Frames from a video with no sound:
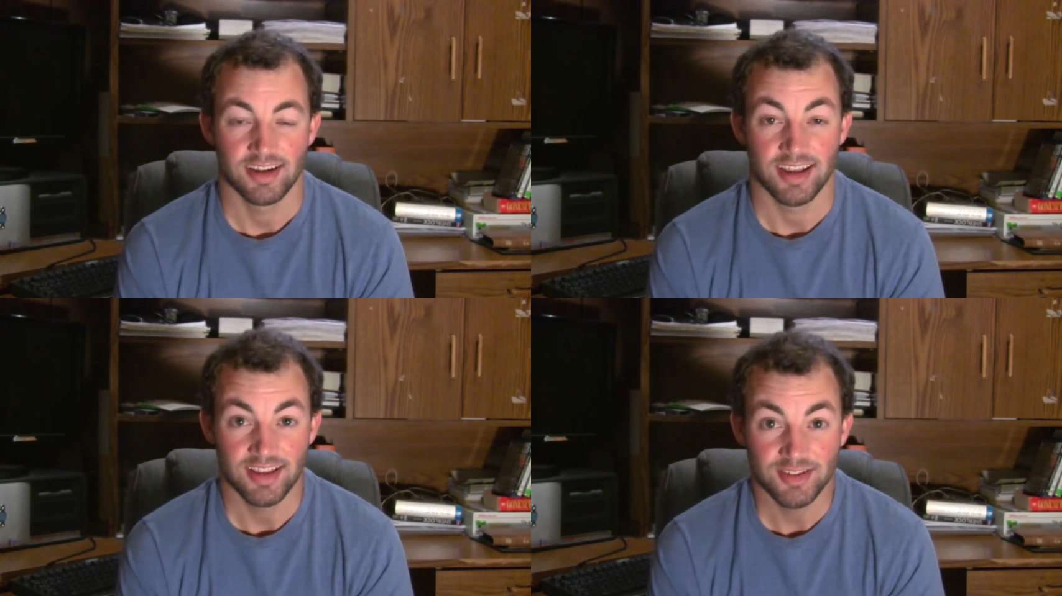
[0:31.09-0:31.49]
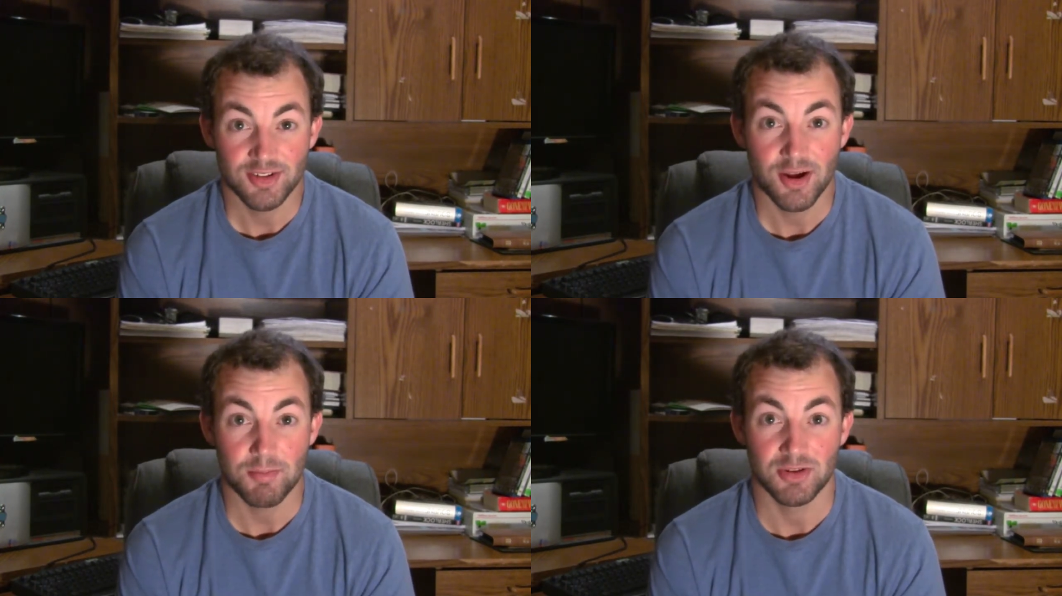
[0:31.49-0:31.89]
he
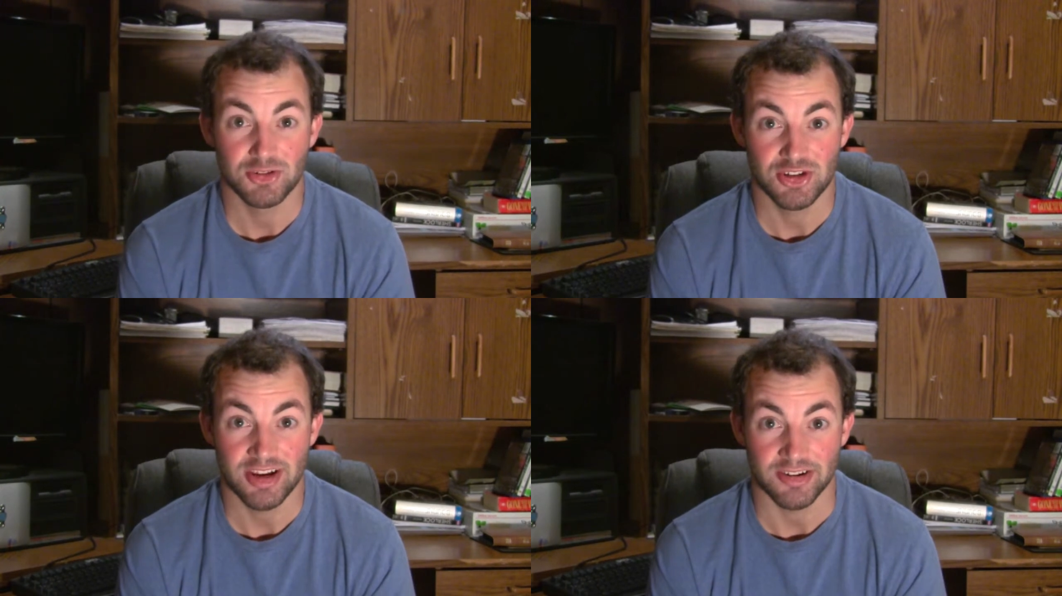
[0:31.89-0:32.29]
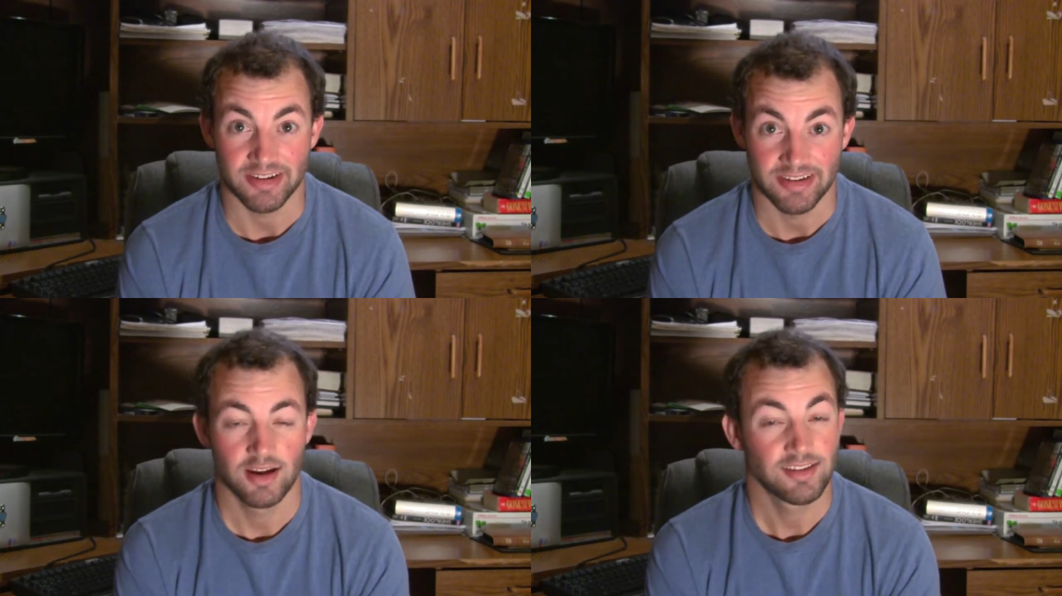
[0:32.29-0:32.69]
stood up and
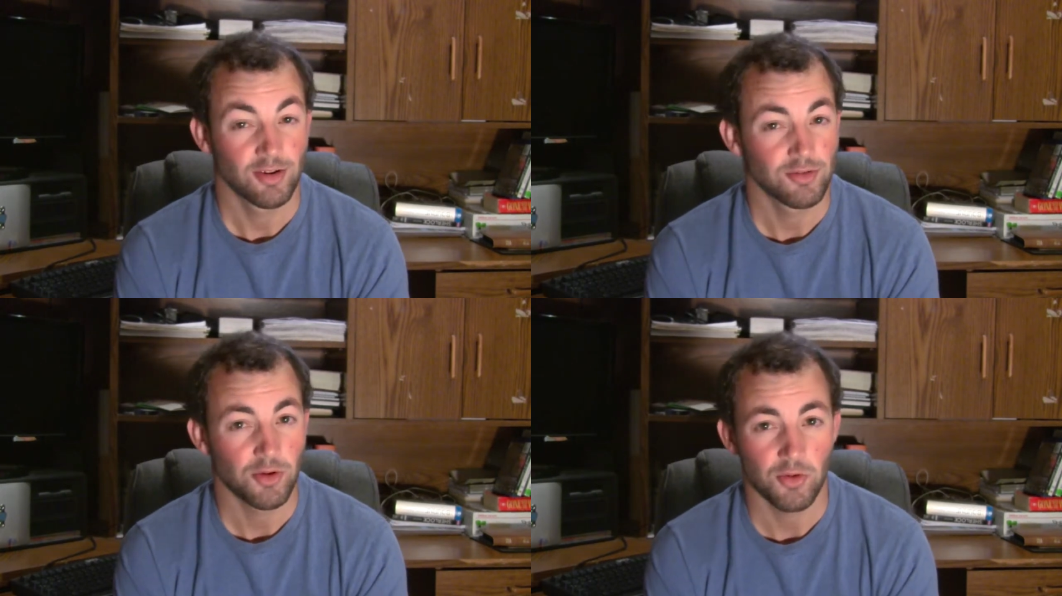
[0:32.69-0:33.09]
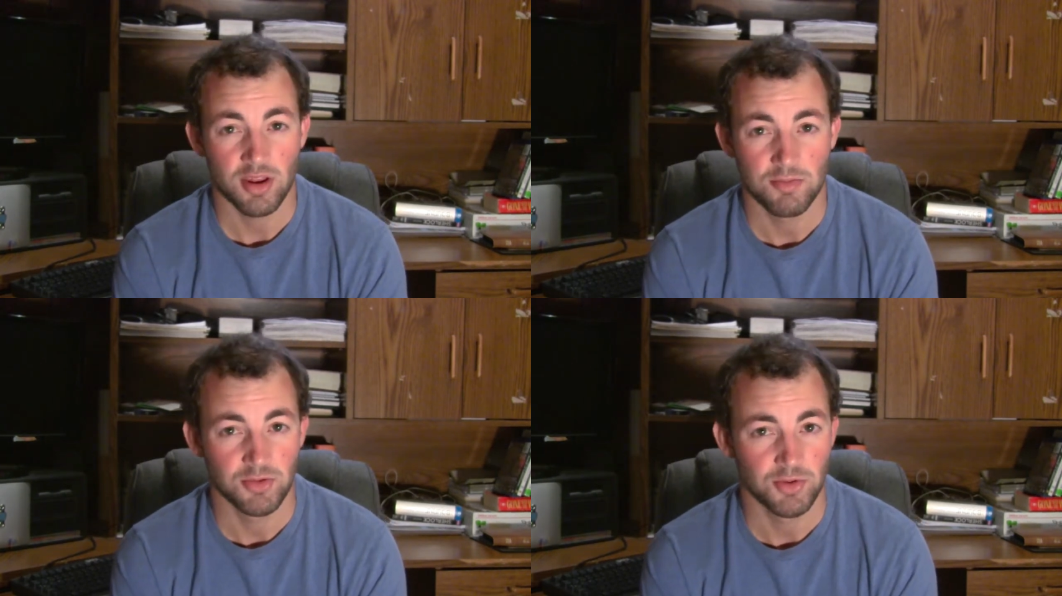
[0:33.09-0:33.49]
cheered. I don't know
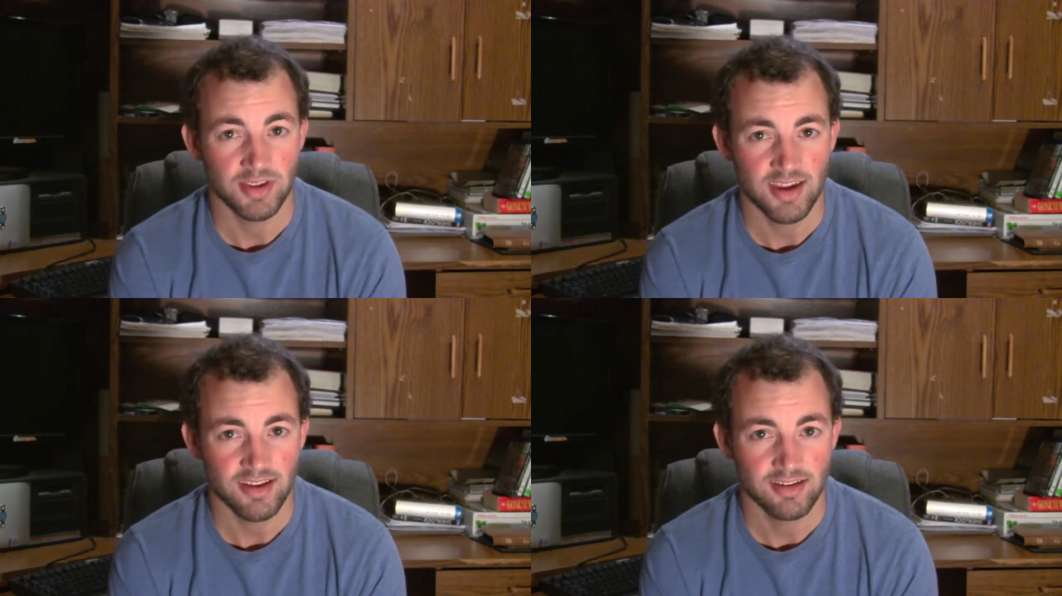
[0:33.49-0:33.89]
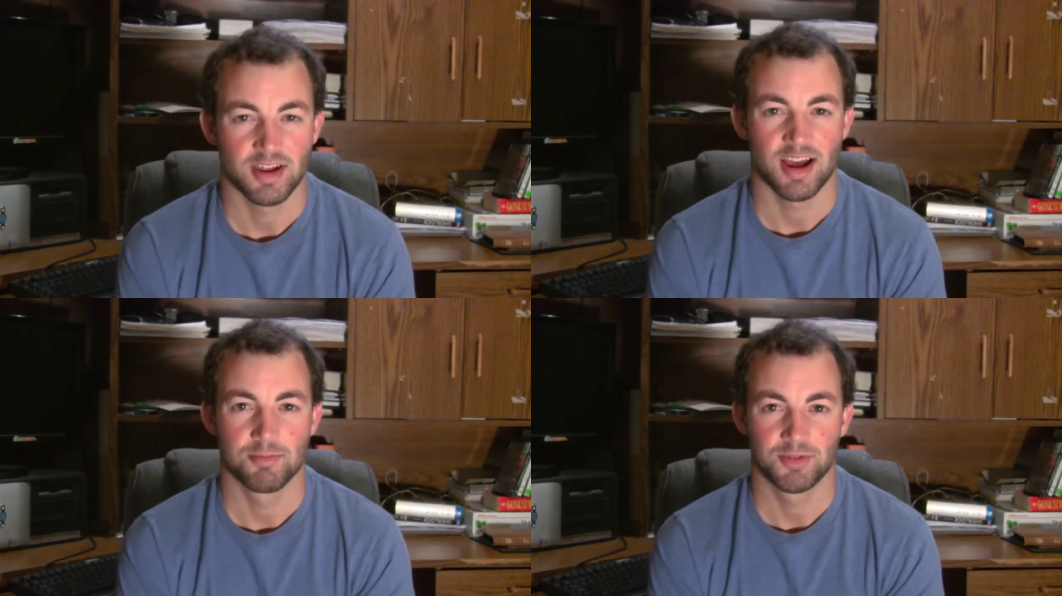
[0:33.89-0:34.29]
what I'm doing yet,
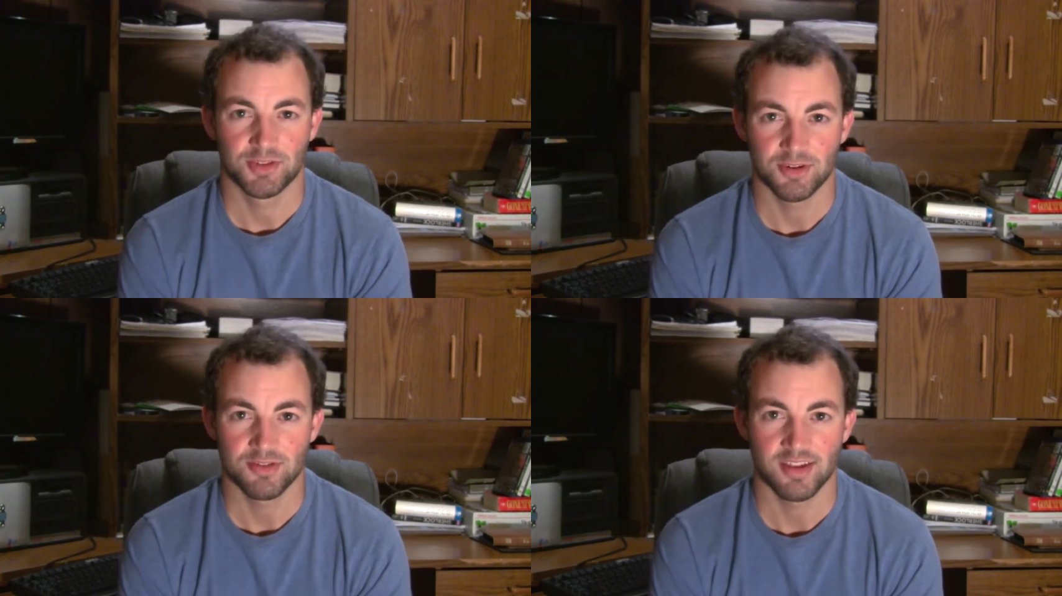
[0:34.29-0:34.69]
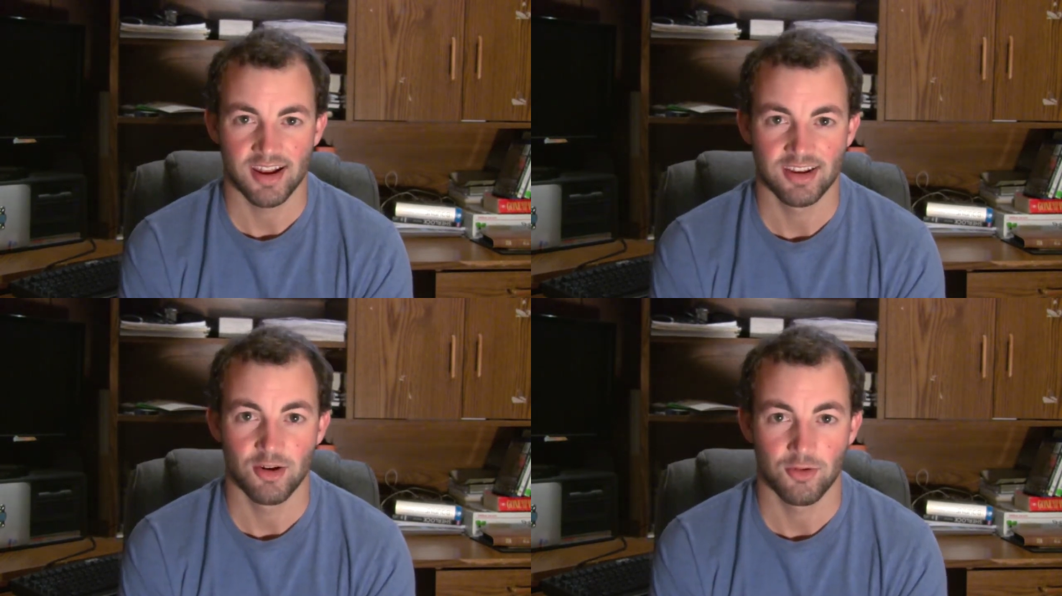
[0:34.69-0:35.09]
but I'm certain that
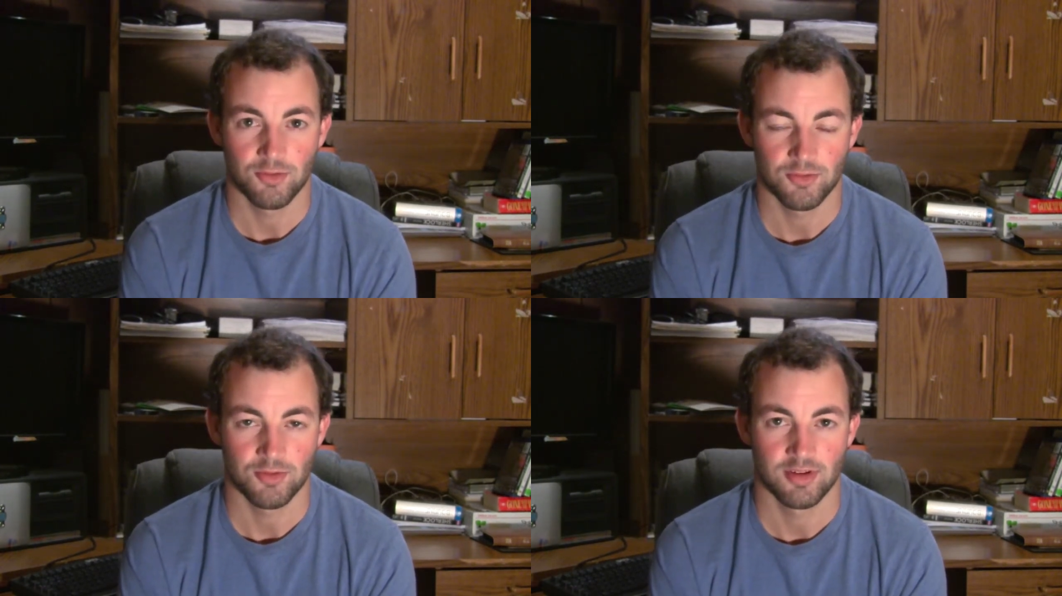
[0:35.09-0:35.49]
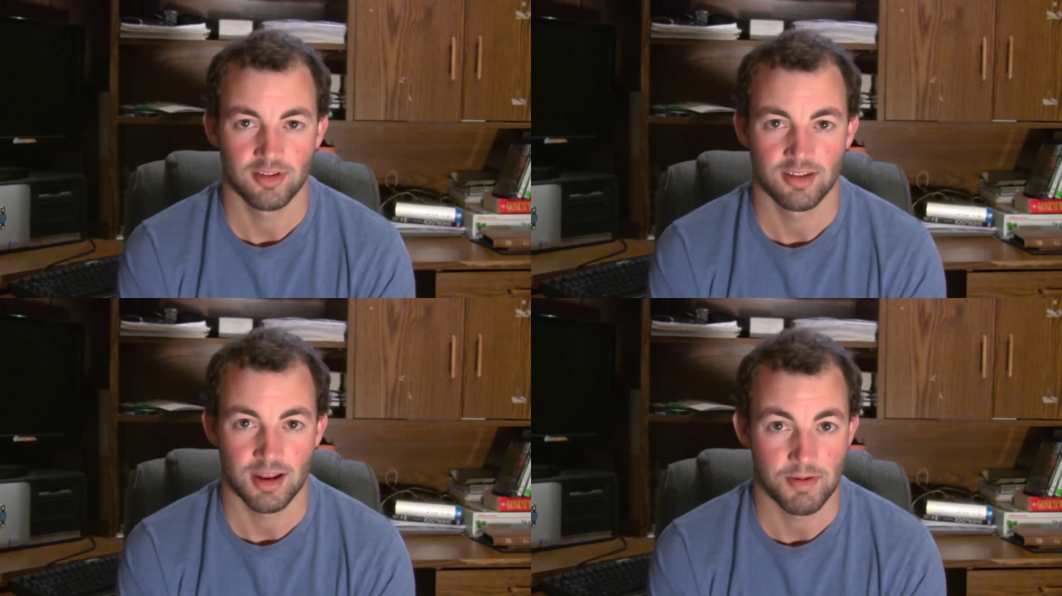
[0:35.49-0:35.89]
I know
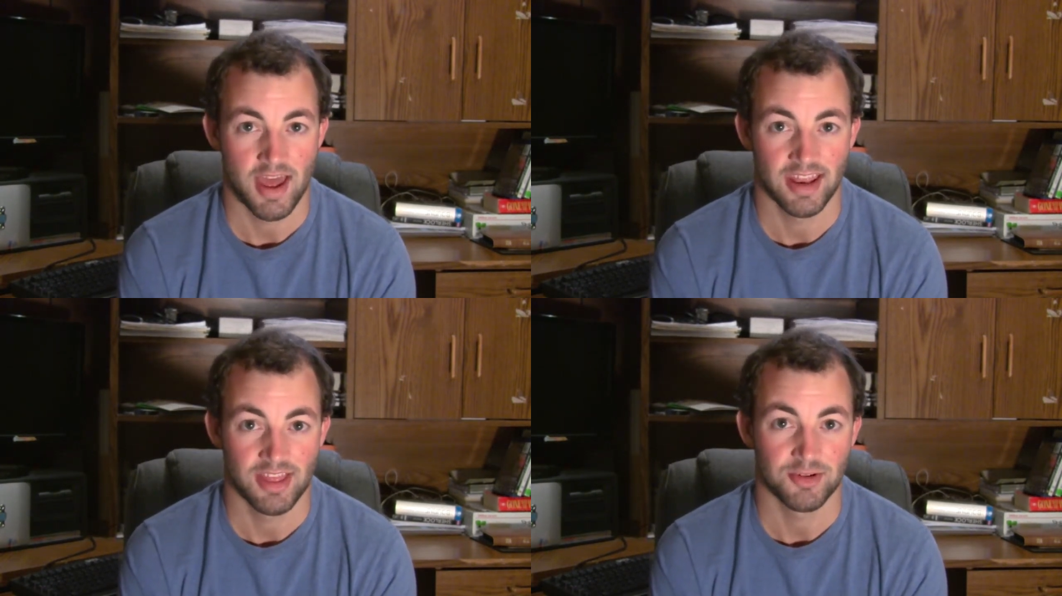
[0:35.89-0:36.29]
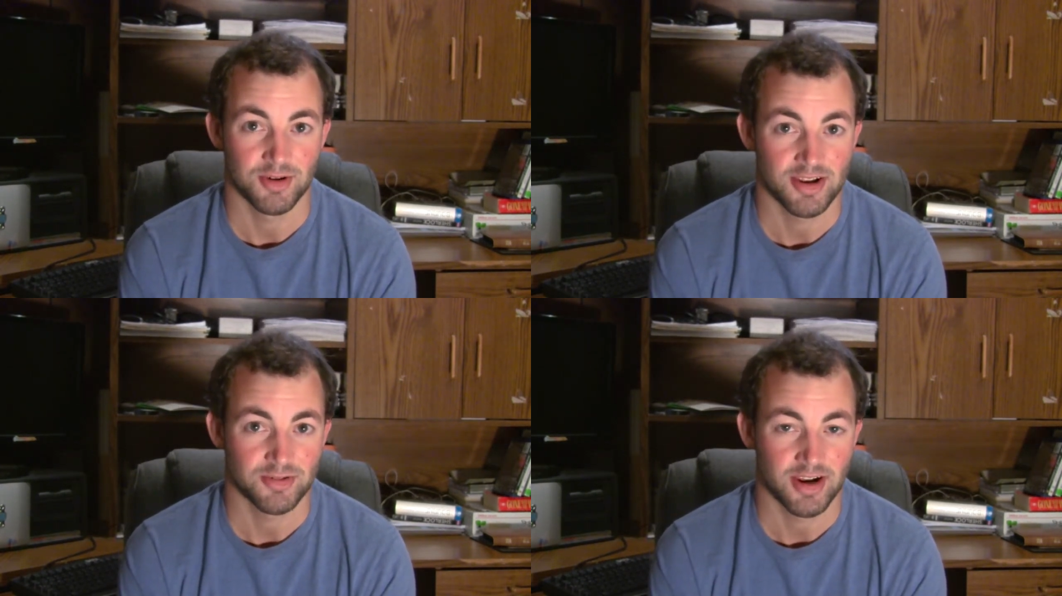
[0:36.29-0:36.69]
that I'm heading in the
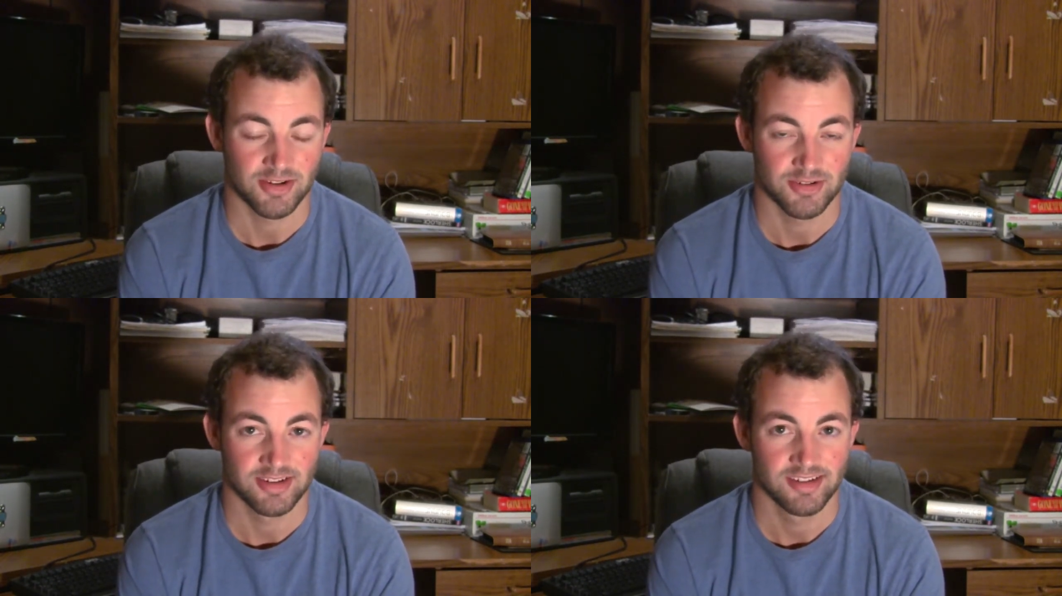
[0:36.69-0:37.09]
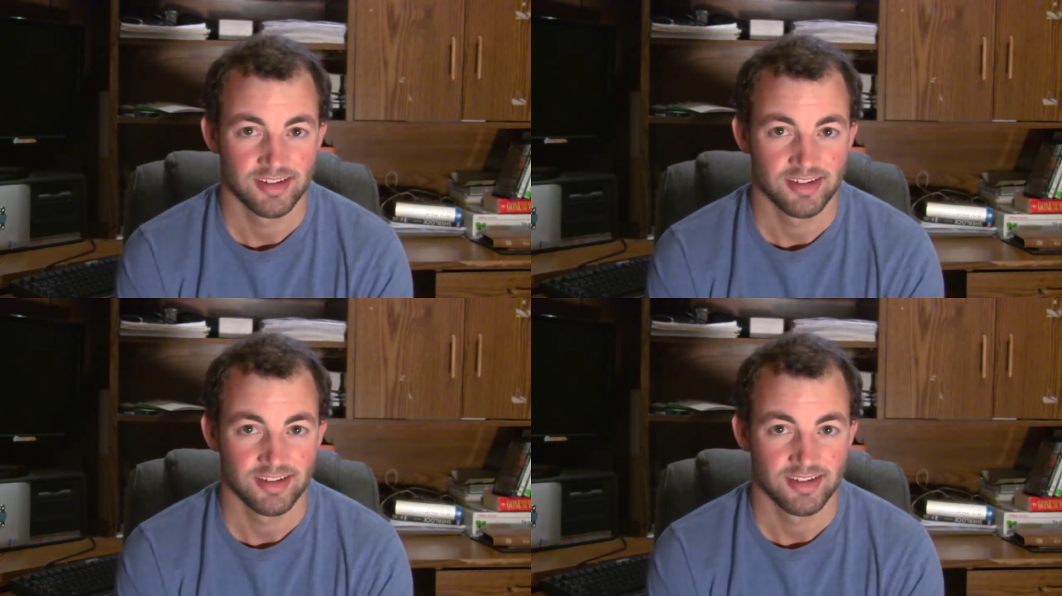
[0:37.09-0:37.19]
right direction.